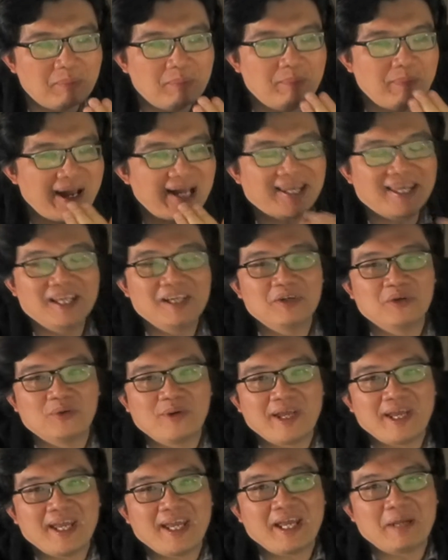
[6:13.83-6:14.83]
backing
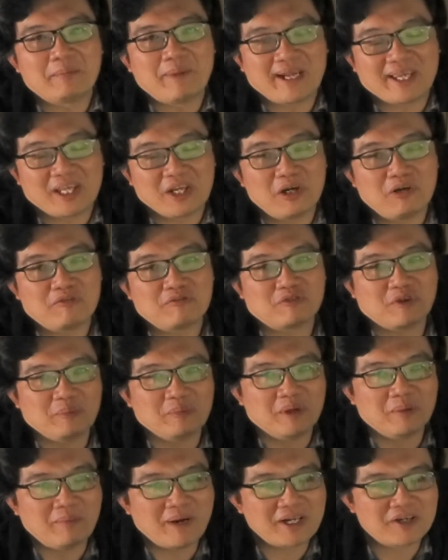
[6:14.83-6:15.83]
away and backing off from
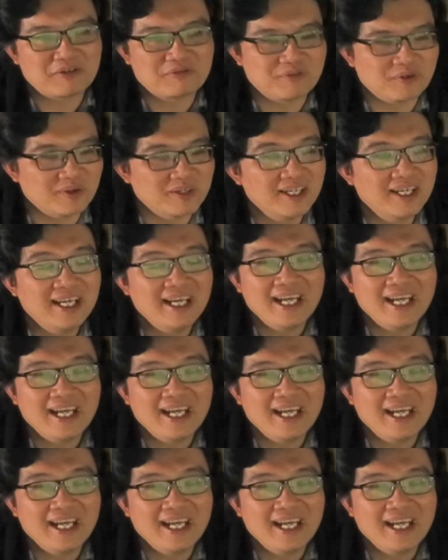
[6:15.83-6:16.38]
the microphone,